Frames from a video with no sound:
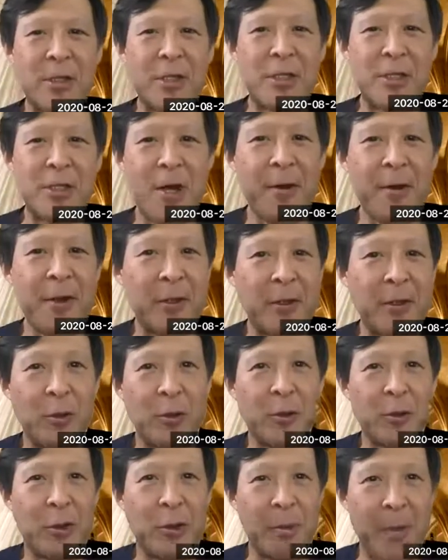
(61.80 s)
start
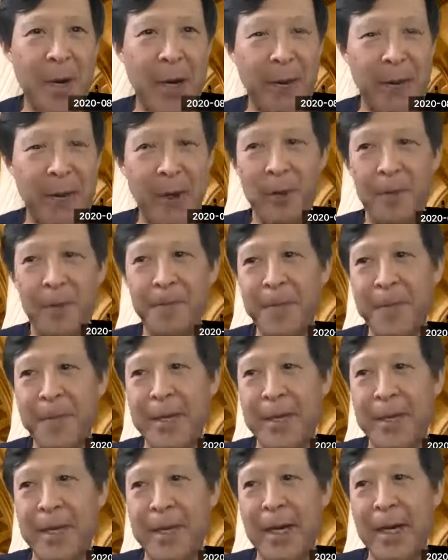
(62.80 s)
until tomorrow,
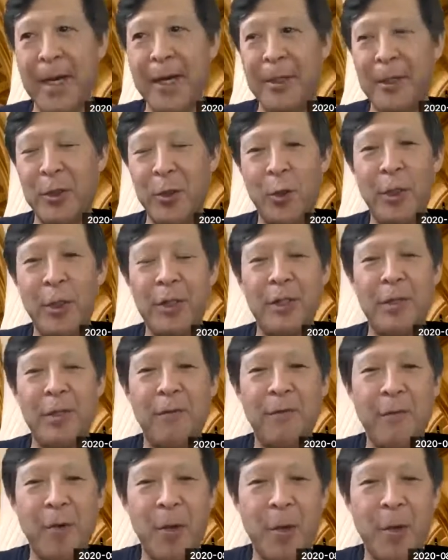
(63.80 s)
the
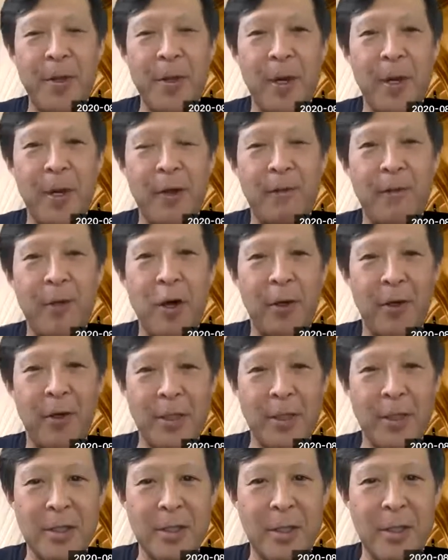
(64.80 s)
24th of
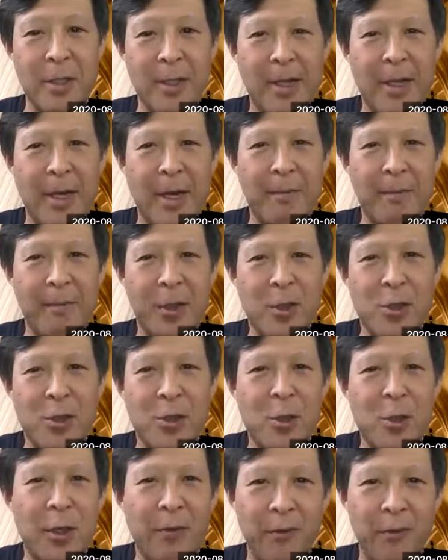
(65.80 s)
August. I'm not
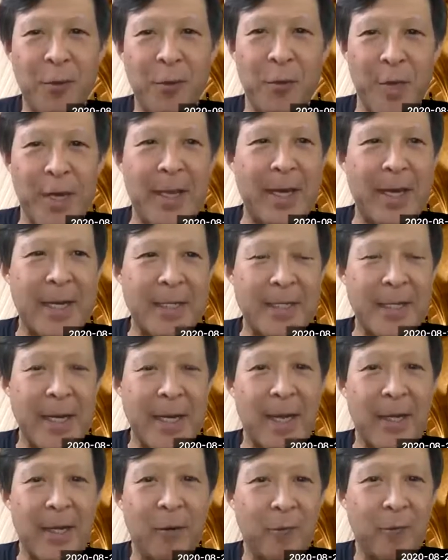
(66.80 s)
sure if you realize
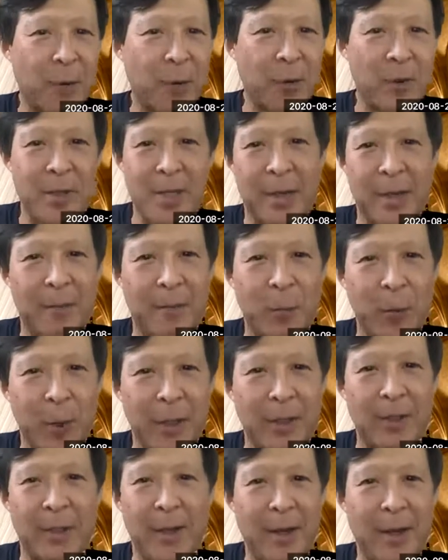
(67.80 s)
that. Of course,
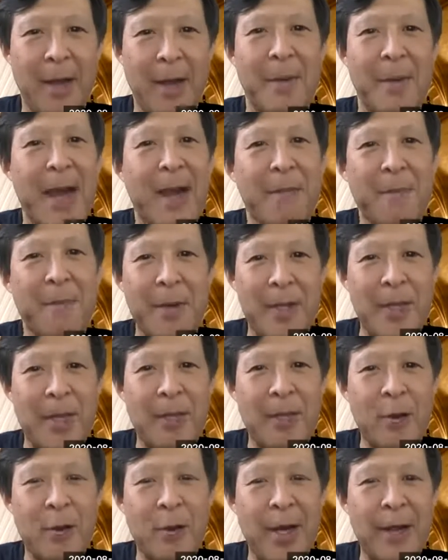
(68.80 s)
I'm happy
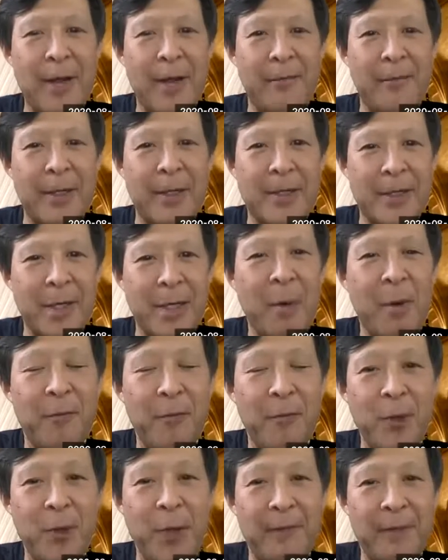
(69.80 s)
that you have, some
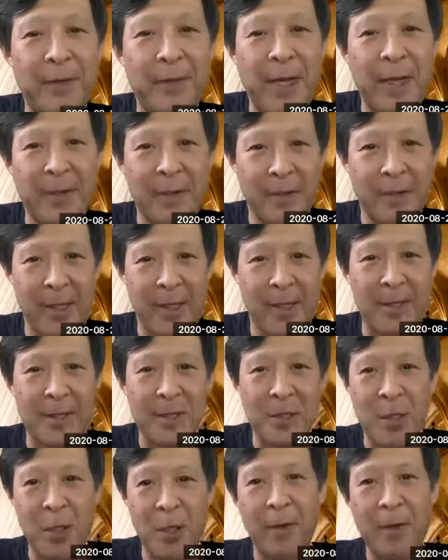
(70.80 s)
of you have gotten a head
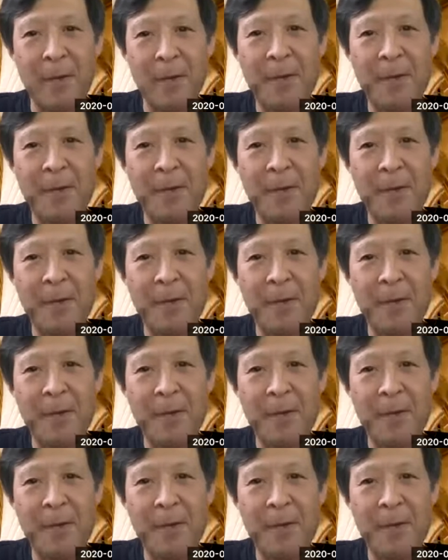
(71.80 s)
start.